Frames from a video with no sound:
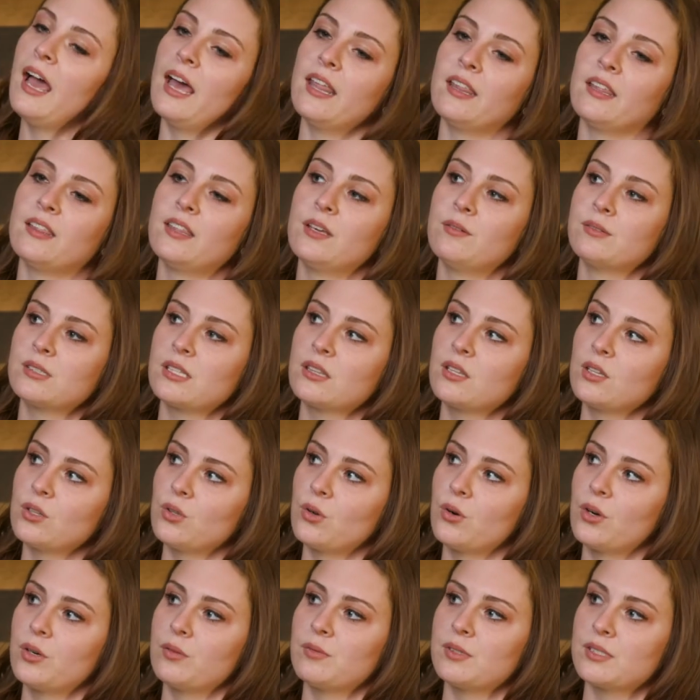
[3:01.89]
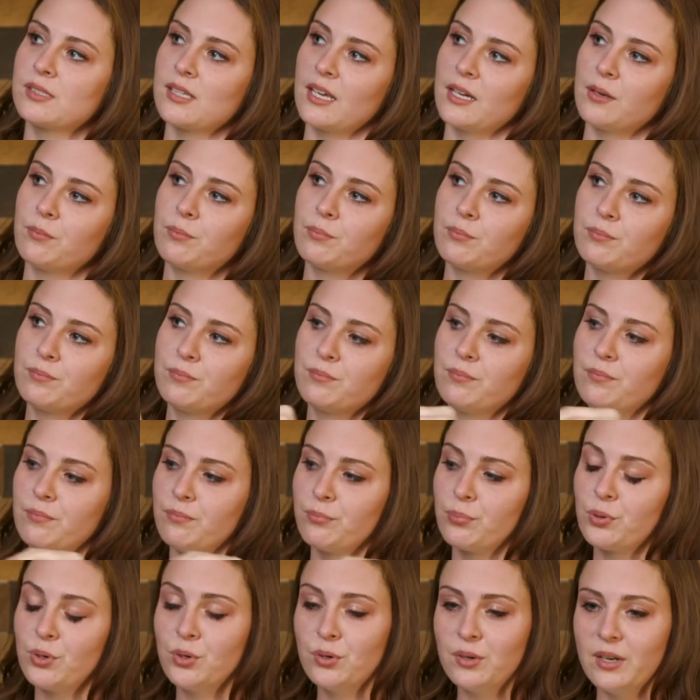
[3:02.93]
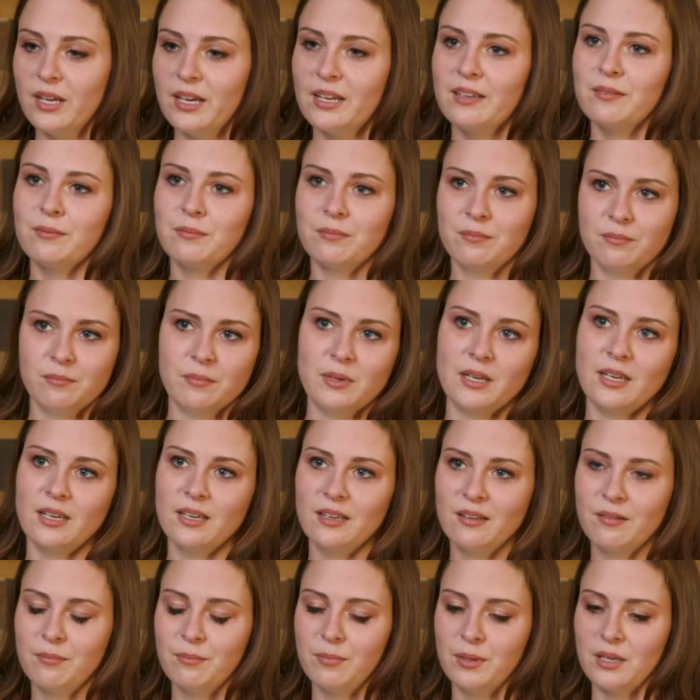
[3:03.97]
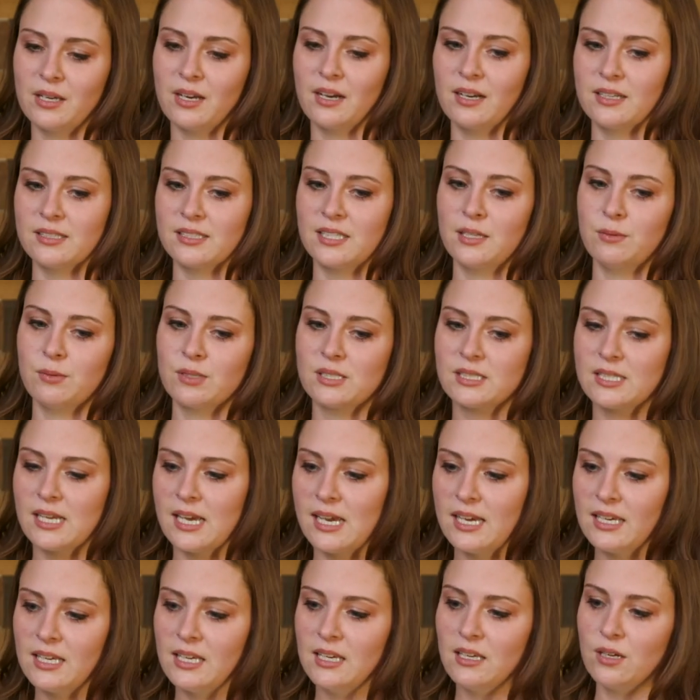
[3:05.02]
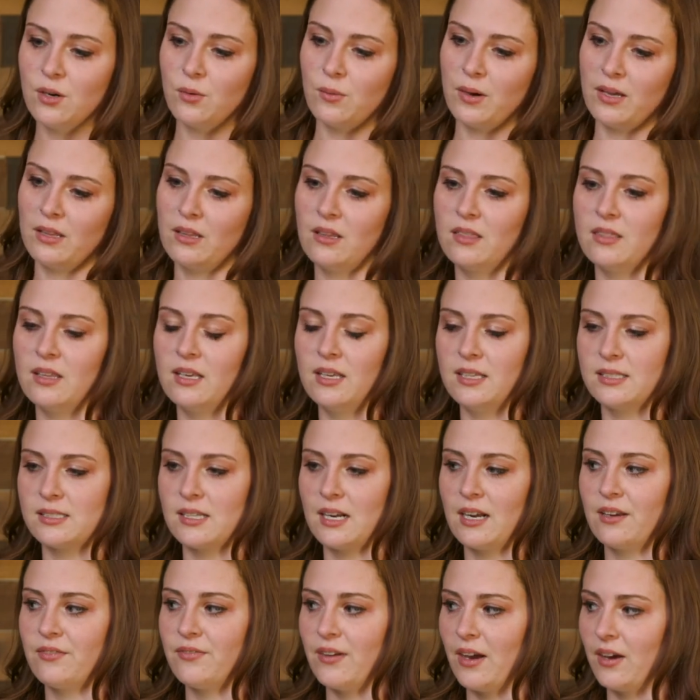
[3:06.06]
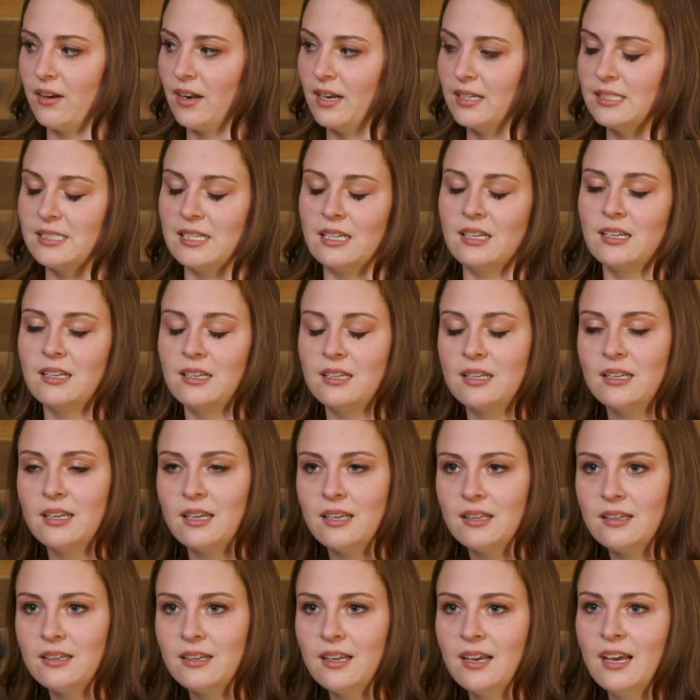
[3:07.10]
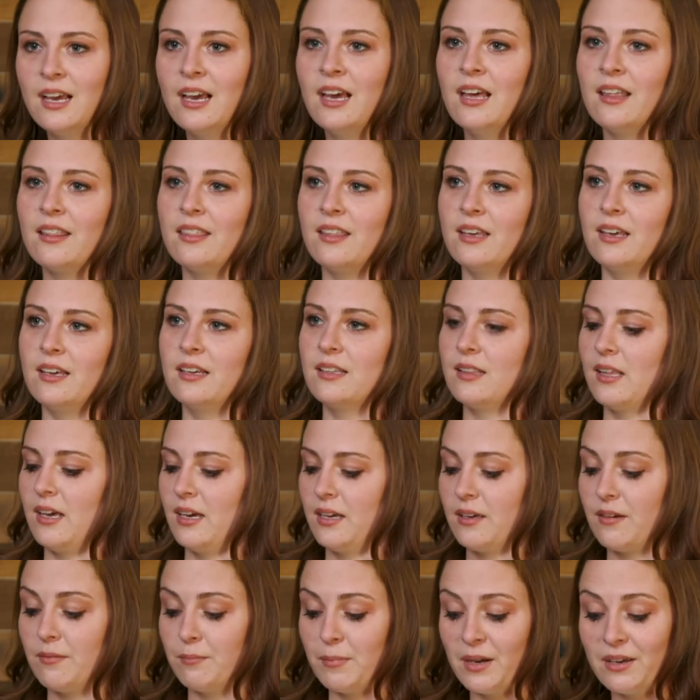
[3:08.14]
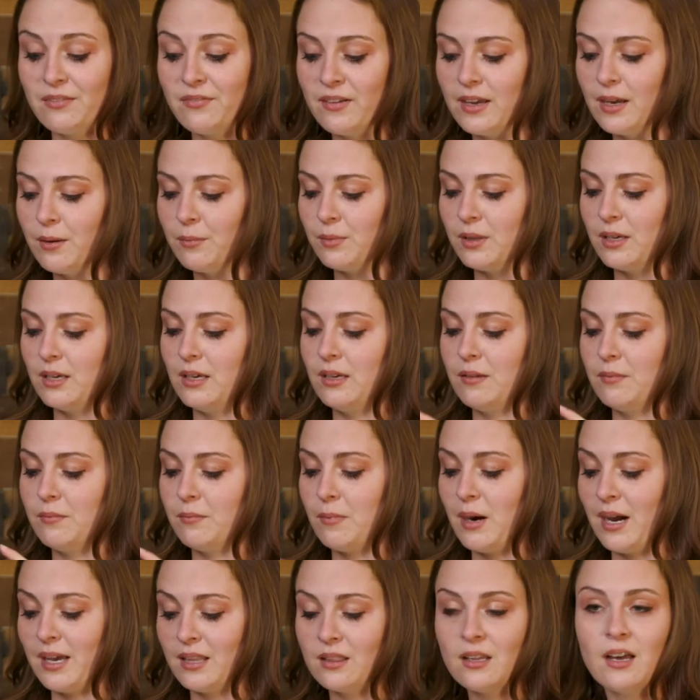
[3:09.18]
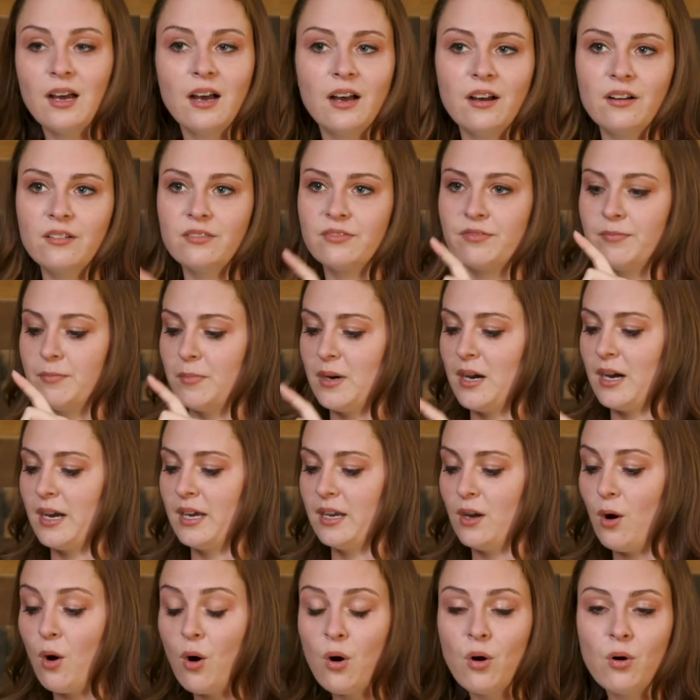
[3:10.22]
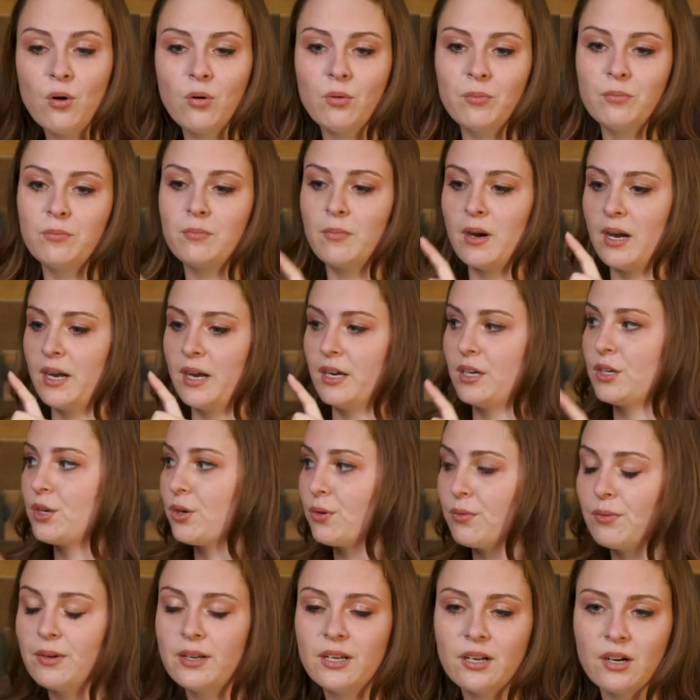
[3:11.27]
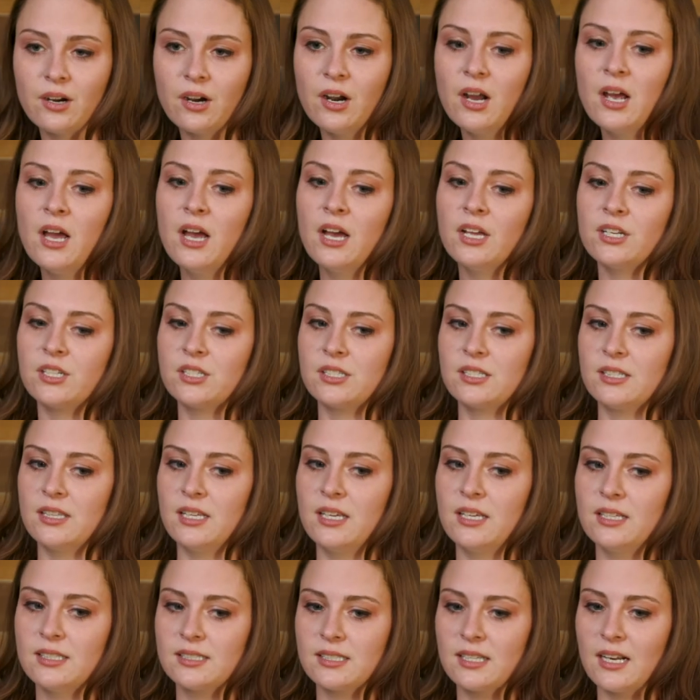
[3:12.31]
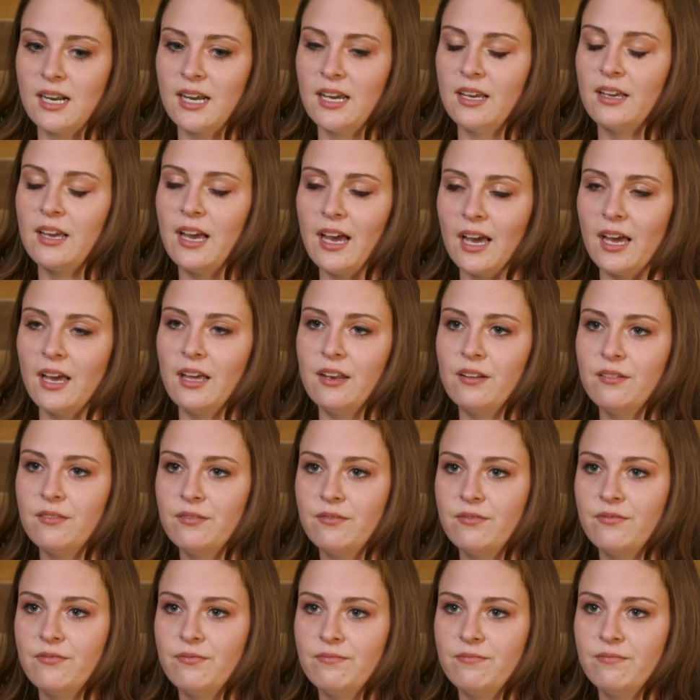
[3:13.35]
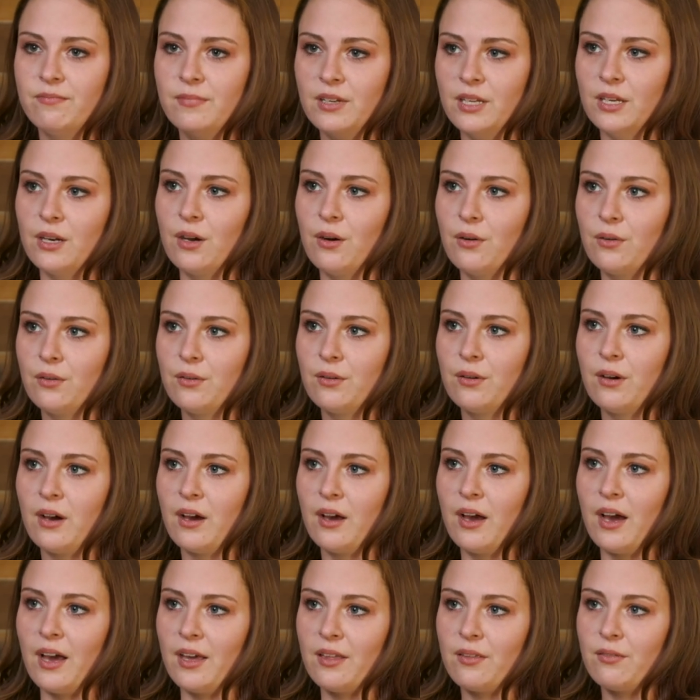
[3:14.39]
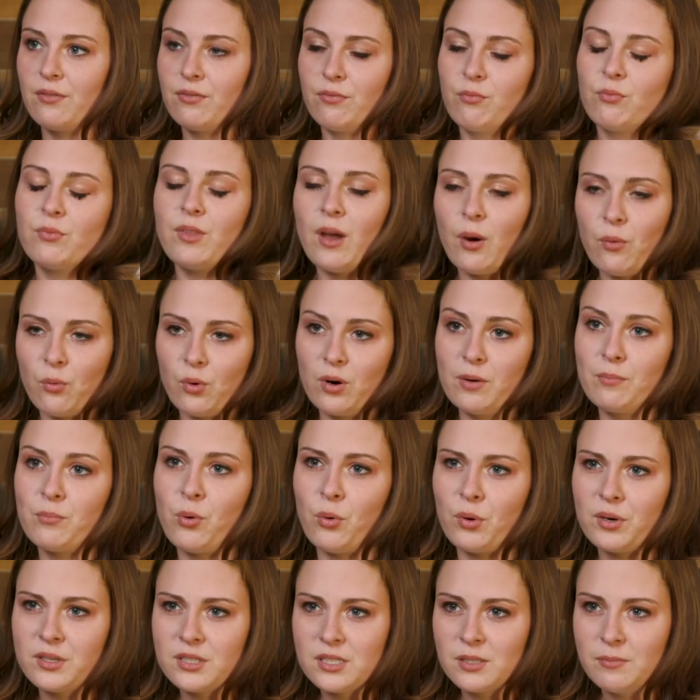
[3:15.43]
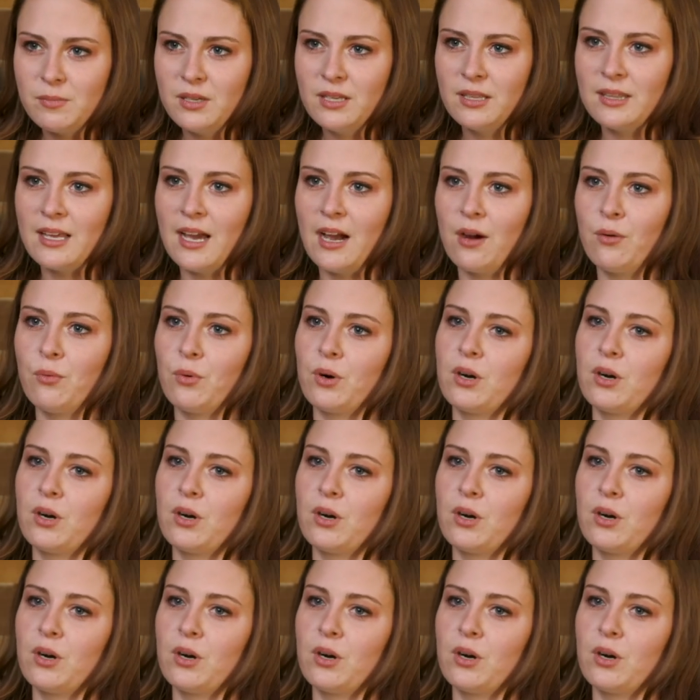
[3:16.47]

And the thing was that the Lord was like, pruning me, because he was taking away the things that I found identity in, thing like my family, my love, my home, my career, just things that I had, you know, that were important to me, that